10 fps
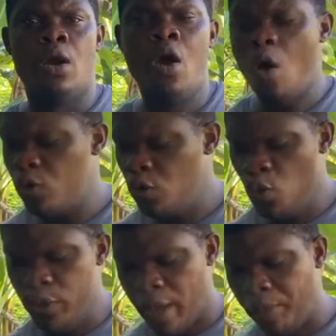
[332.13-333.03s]
How do
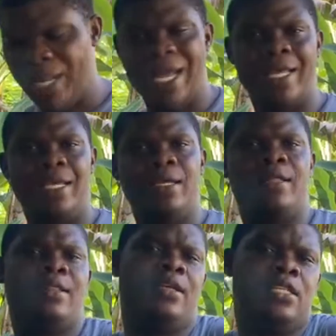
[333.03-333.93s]
we apply
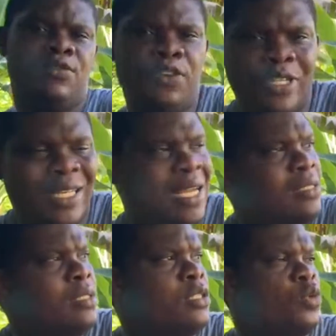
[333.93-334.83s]
these
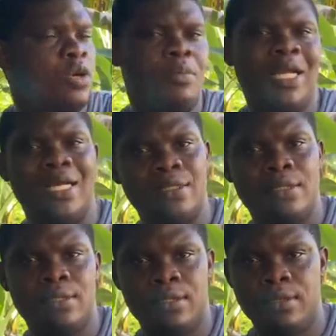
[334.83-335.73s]
fertilizers to our
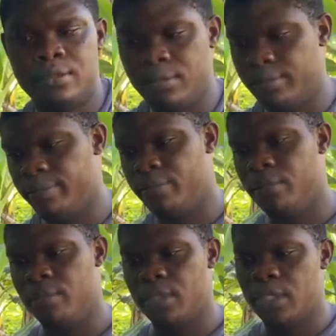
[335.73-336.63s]
plants?
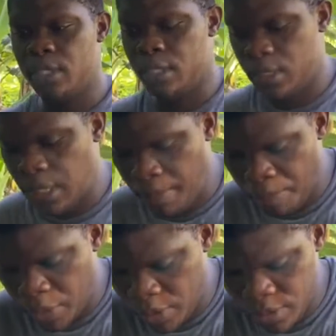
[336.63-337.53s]

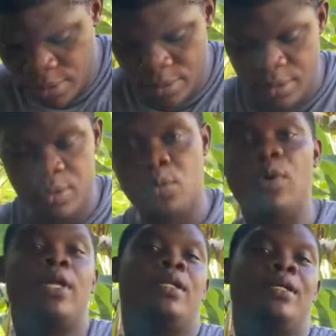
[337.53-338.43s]
Simple.
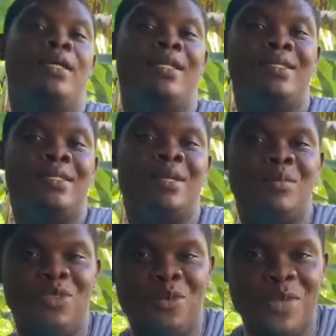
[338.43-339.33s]
Well, it is
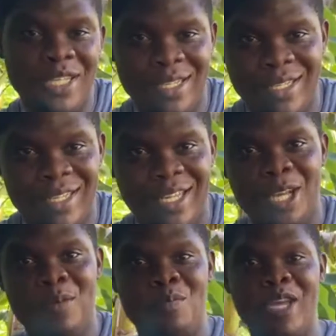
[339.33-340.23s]
simple for me,
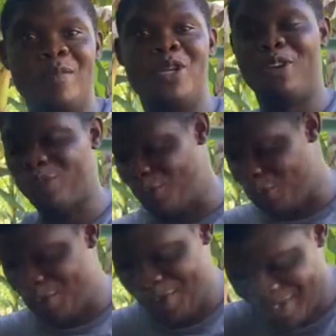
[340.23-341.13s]
maybe not for
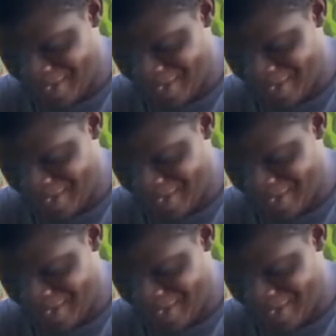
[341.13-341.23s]
you.